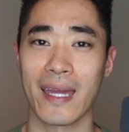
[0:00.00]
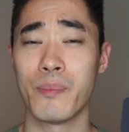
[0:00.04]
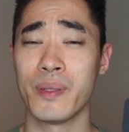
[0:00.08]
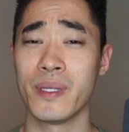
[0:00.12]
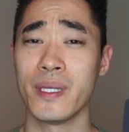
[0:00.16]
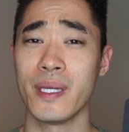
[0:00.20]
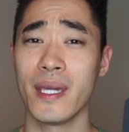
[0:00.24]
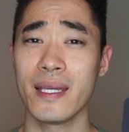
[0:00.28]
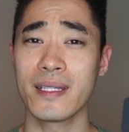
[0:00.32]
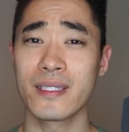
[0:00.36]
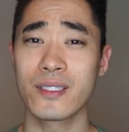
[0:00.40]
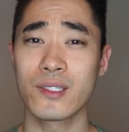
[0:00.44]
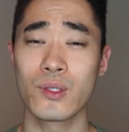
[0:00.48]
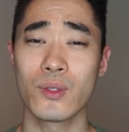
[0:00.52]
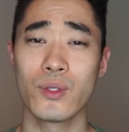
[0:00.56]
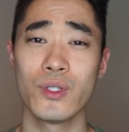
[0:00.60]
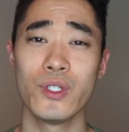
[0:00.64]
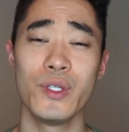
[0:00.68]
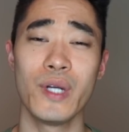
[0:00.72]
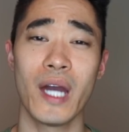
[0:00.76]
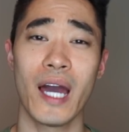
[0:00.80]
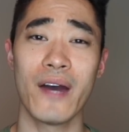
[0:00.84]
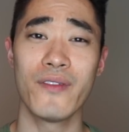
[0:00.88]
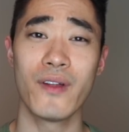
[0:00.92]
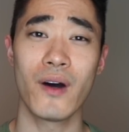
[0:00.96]
PA school,
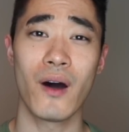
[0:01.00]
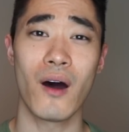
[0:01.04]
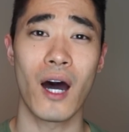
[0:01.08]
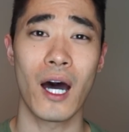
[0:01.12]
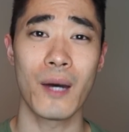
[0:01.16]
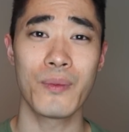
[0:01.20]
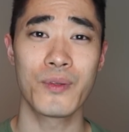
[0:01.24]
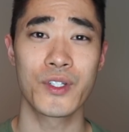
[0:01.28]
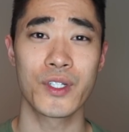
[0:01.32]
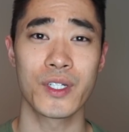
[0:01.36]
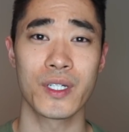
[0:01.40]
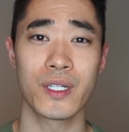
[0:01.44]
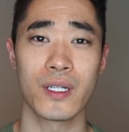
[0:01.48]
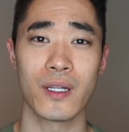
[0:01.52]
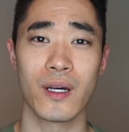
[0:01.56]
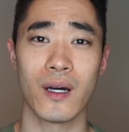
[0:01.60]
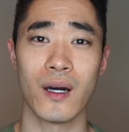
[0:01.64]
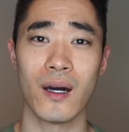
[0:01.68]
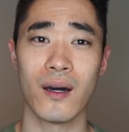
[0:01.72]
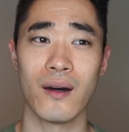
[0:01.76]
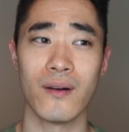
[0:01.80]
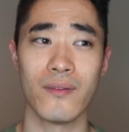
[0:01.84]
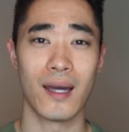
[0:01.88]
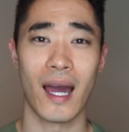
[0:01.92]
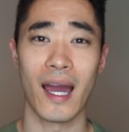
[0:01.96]
you have the option
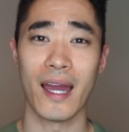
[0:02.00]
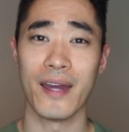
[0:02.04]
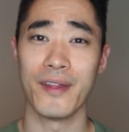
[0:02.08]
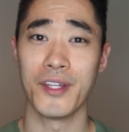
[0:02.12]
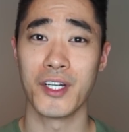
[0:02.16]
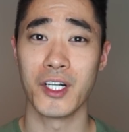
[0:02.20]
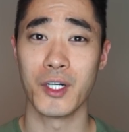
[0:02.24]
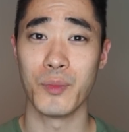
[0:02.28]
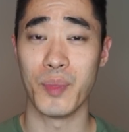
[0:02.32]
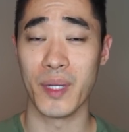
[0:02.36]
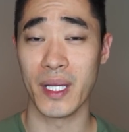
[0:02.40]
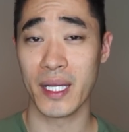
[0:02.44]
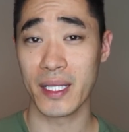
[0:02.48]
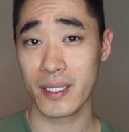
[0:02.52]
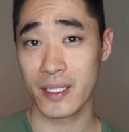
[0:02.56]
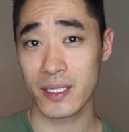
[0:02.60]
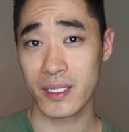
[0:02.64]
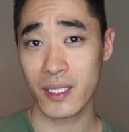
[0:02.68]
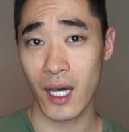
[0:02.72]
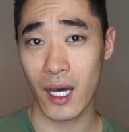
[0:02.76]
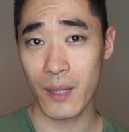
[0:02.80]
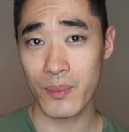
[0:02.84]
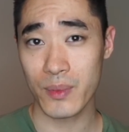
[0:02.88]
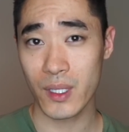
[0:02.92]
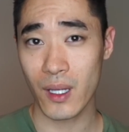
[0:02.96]
of either being the
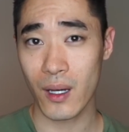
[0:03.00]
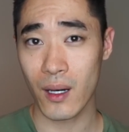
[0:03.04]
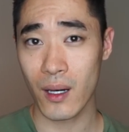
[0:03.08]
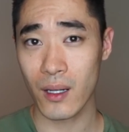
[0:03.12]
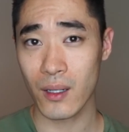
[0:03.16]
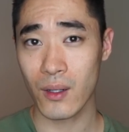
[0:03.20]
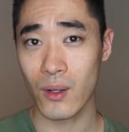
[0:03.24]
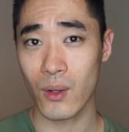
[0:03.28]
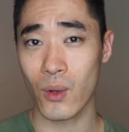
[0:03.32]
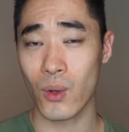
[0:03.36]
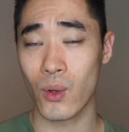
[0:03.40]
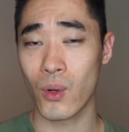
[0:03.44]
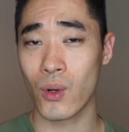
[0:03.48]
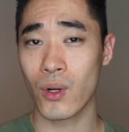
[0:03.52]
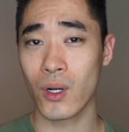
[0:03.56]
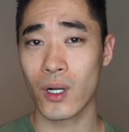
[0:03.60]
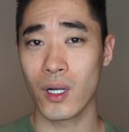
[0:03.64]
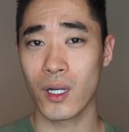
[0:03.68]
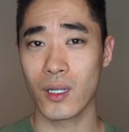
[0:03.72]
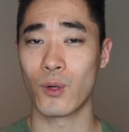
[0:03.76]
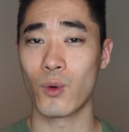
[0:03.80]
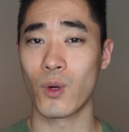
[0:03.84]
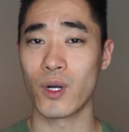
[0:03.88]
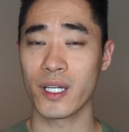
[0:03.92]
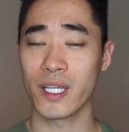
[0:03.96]
top dog
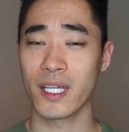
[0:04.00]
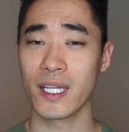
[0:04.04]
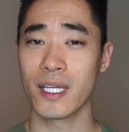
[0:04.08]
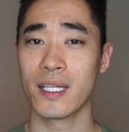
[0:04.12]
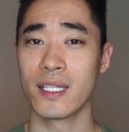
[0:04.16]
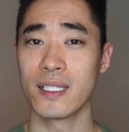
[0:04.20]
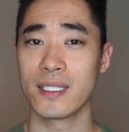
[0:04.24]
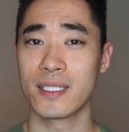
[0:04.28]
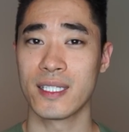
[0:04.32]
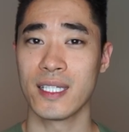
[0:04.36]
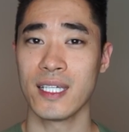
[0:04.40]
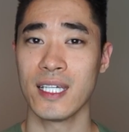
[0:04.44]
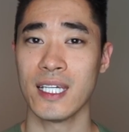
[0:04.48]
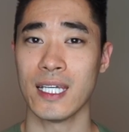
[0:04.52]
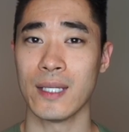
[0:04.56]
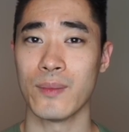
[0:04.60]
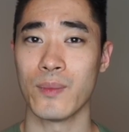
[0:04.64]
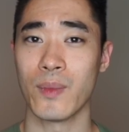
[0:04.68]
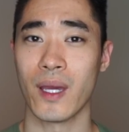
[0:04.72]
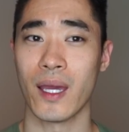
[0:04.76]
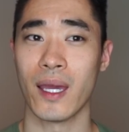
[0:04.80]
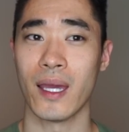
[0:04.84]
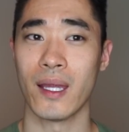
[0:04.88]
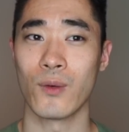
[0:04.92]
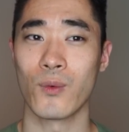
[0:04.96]
or working in a
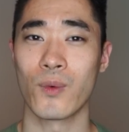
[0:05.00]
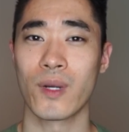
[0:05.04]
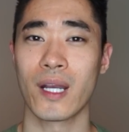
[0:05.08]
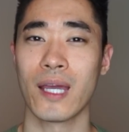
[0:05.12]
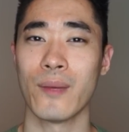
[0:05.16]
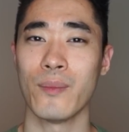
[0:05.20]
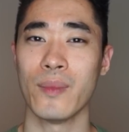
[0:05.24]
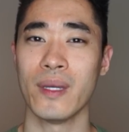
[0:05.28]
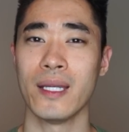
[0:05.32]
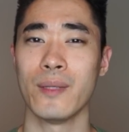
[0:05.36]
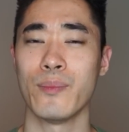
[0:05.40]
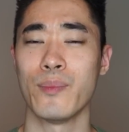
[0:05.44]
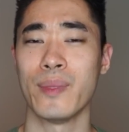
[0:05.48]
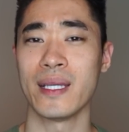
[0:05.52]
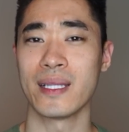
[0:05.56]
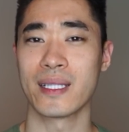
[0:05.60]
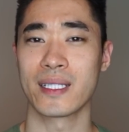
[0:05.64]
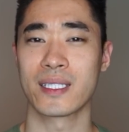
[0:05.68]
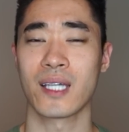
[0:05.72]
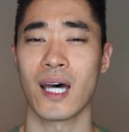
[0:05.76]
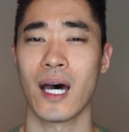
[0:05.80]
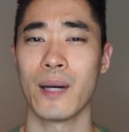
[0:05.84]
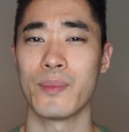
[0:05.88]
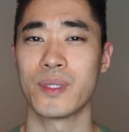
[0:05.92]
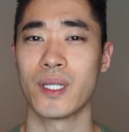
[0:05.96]
team. And when I mean being
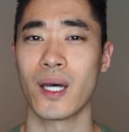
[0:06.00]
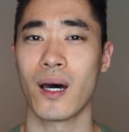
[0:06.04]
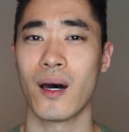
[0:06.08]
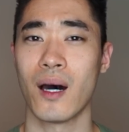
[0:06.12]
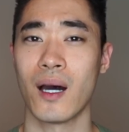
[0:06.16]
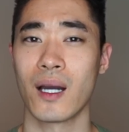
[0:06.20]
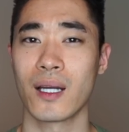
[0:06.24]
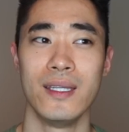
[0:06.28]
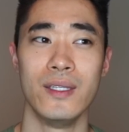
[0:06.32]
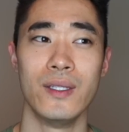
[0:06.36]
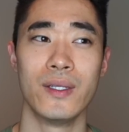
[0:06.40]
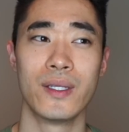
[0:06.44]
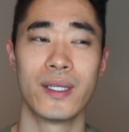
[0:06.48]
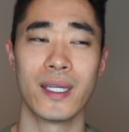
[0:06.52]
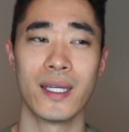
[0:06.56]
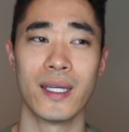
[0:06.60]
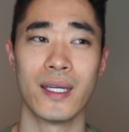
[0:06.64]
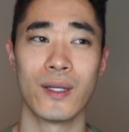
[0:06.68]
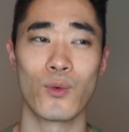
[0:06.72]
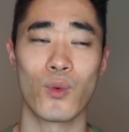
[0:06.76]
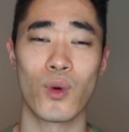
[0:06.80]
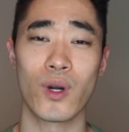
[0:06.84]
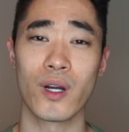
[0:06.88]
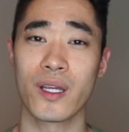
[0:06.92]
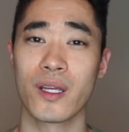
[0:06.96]
the top dog, you
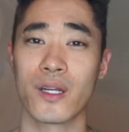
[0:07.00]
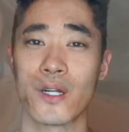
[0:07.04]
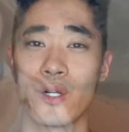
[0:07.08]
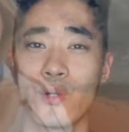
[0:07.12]
can work in